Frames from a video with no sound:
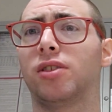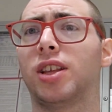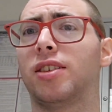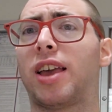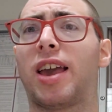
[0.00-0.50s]

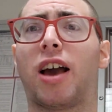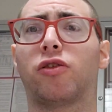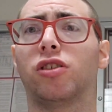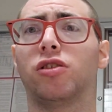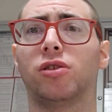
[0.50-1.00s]
the day
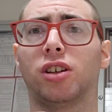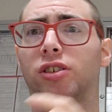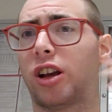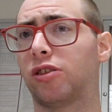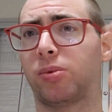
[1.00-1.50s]
after the
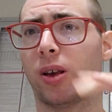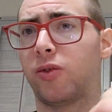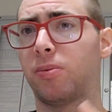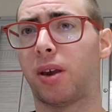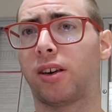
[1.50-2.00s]
Child's Play
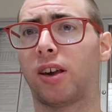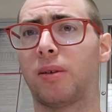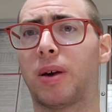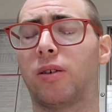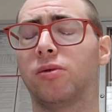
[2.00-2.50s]
remake
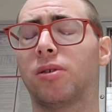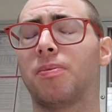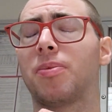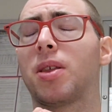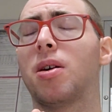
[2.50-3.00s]
came out.
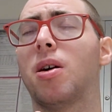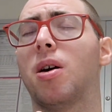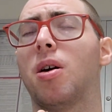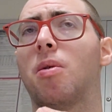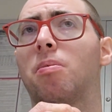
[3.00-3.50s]

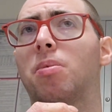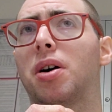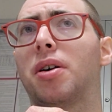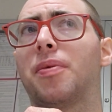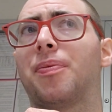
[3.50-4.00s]

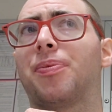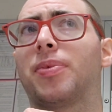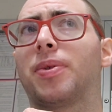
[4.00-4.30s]
But